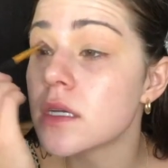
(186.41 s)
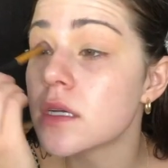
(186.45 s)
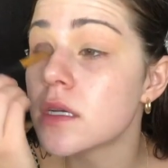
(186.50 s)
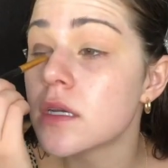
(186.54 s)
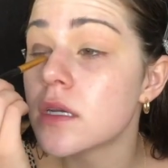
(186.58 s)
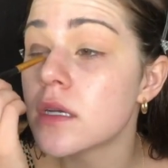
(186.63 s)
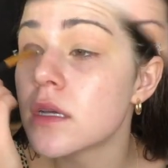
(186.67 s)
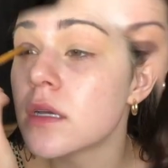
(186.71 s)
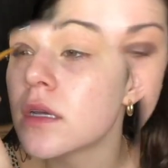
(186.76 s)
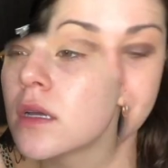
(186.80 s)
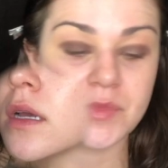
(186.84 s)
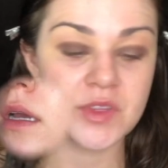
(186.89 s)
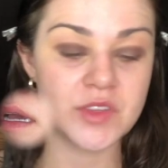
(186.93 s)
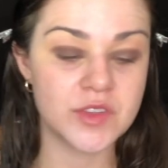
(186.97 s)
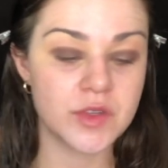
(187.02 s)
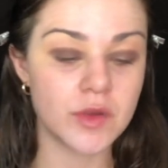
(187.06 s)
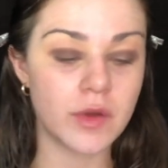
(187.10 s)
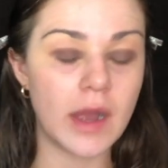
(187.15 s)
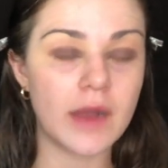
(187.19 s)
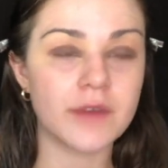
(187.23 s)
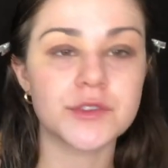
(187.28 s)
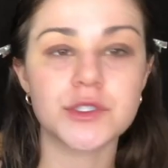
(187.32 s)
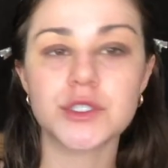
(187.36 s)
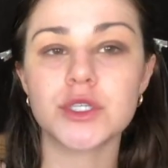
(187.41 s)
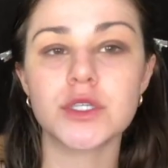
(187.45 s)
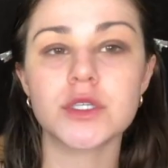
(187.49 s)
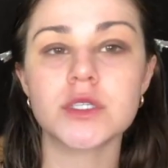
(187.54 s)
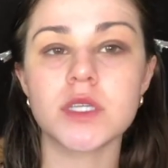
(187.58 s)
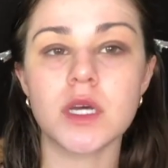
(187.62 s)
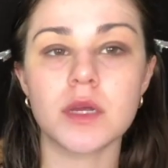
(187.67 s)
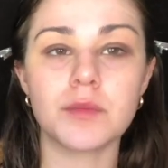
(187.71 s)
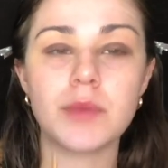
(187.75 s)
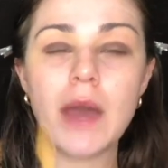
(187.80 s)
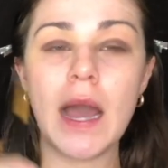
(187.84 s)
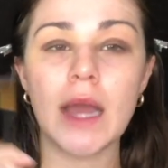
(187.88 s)
Okay, so after you're
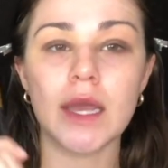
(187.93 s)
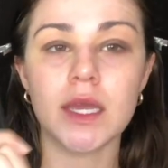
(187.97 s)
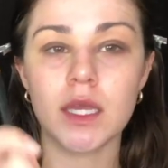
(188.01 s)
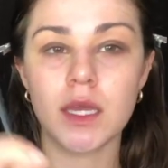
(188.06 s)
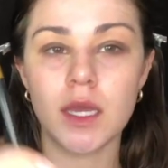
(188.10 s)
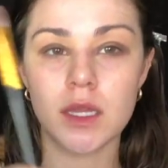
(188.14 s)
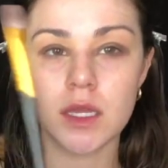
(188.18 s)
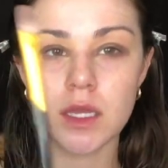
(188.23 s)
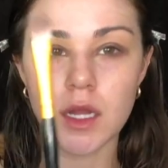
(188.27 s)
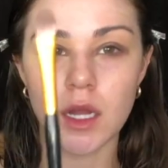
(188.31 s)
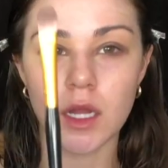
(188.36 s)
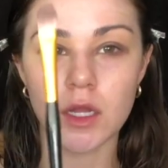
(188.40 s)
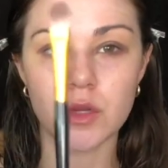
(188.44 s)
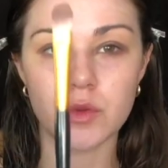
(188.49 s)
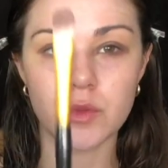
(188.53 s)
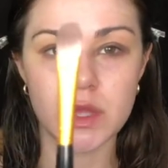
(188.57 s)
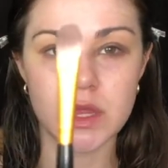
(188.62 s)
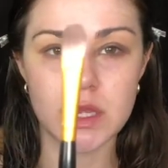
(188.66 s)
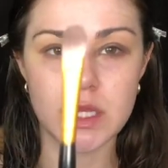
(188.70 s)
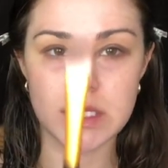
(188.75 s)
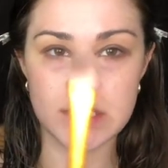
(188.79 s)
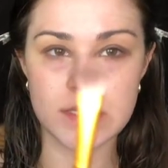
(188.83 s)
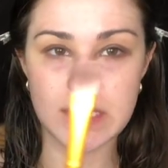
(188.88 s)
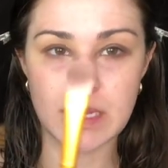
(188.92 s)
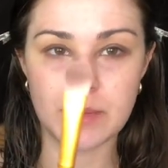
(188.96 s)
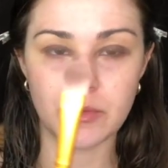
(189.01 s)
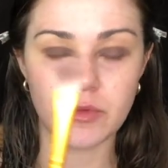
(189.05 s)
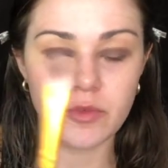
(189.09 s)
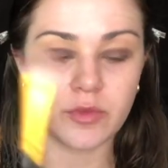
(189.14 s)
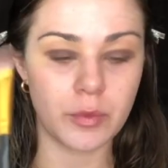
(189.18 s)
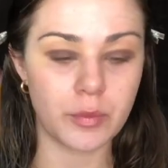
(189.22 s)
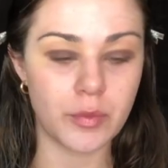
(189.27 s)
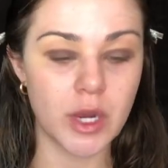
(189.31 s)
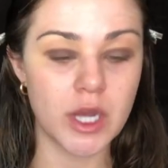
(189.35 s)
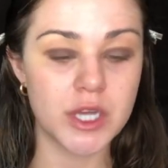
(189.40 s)
done packing in the color with this type
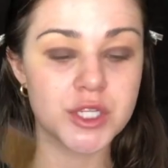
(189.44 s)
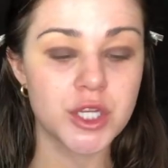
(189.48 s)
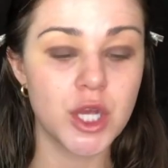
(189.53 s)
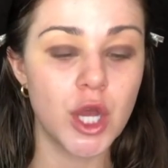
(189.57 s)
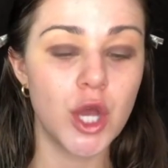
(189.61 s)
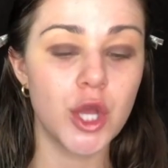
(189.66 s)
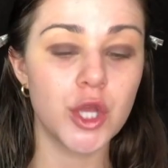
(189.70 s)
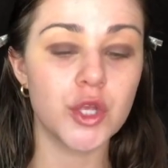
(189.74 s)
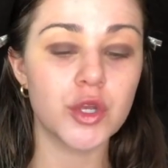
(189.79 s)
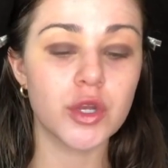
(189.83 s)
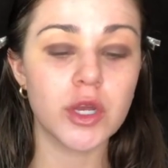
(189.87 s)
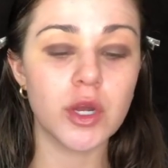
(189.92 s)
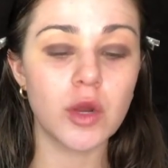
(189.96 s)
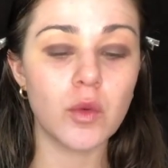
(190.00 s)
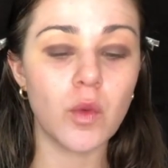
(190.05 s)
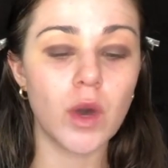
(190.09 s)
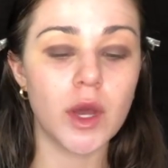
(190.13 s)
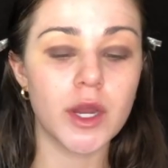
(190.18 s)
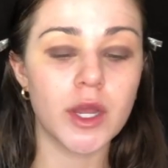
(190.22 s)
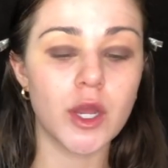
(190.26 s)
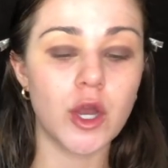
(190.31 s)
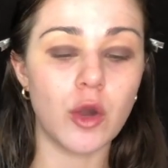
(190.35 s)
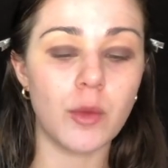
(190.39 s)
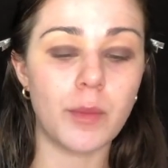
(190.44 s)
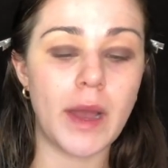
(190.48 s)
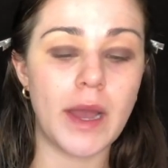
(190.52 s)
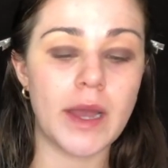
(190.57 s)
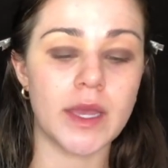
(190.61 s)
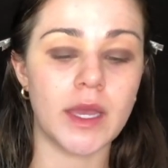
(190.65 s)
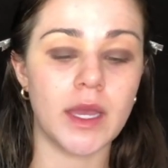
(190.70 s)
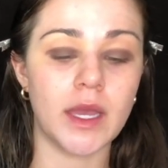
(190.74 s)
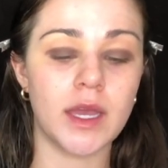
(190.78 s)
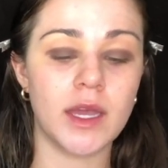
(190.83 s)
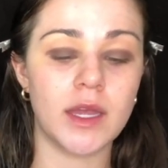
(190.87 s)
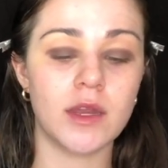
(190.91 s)
of a brush, you're going to want to go
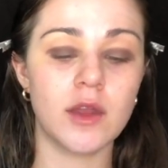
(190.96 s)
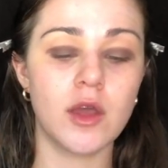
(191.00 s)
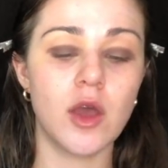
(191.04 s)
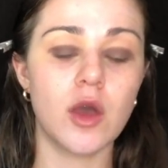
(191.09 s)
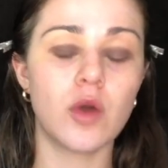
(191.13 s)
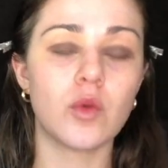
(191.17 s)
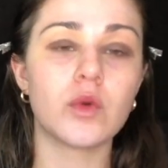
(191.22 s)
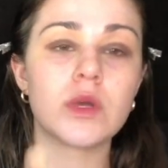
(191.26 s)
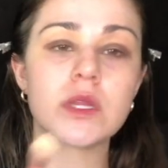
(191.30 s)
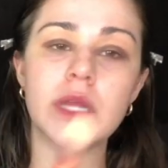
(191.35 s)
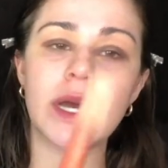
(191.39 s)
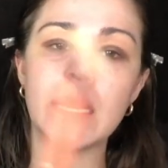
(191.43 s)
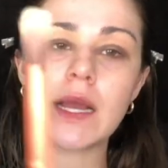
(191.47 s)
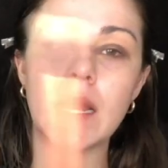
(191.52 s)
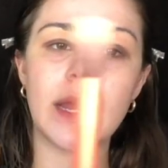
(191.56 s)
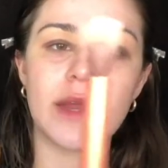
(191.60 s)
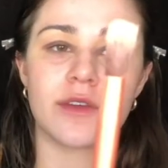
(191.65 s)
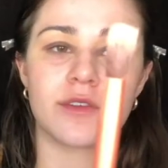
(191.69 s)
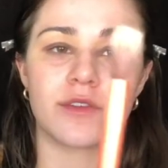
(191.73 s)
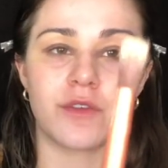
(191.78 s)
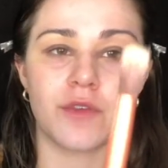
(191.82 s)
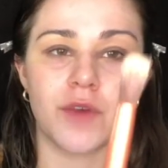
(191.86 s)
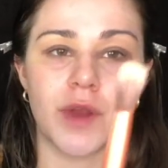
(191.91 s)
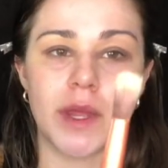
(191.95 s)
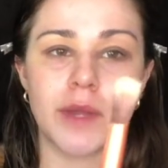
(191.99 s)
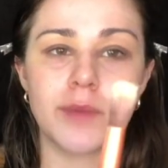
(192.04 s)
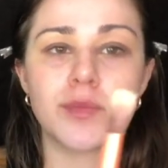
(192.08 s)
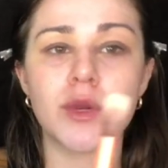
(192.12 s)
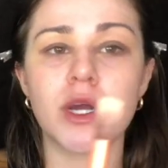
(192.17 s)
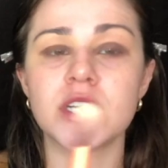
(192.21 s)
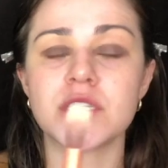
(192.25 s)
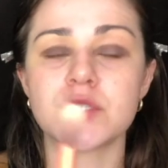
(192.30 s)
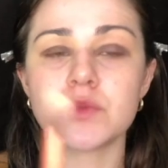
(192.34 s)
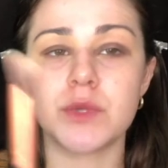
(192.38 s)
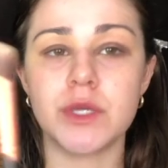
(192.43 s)
back in with that kind of frayed
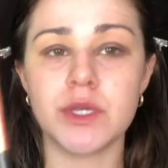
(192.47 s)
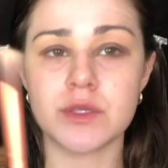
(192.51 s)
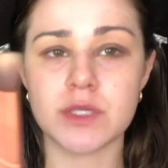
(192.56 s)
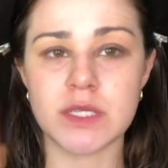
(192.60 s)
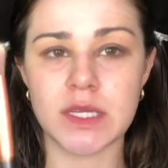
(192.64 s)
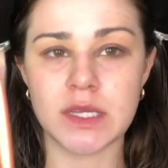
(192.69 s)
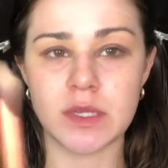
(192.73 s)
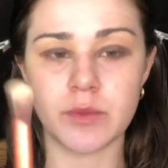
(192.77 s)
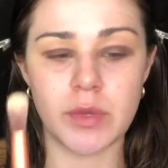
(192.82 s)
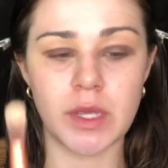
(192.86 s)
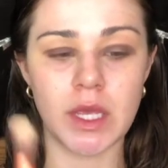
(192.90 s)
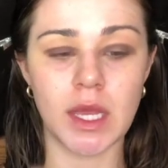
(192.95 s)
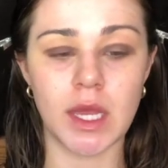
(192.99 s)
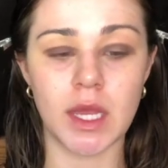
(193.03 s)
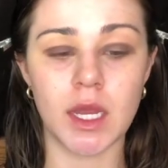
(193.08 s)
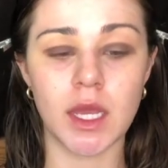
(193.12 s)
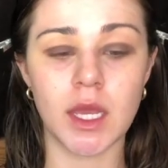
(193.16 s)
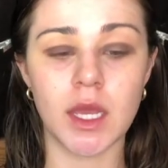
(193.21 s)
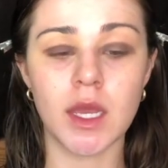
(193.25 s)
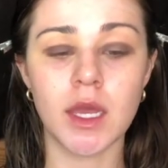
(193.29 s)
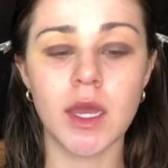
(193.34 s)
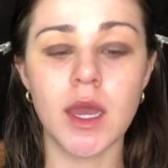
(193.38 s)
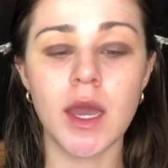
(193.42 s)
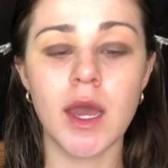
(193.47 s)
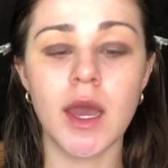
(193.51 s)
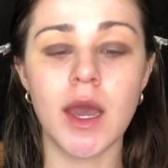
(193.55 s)
brush we used at the beginning,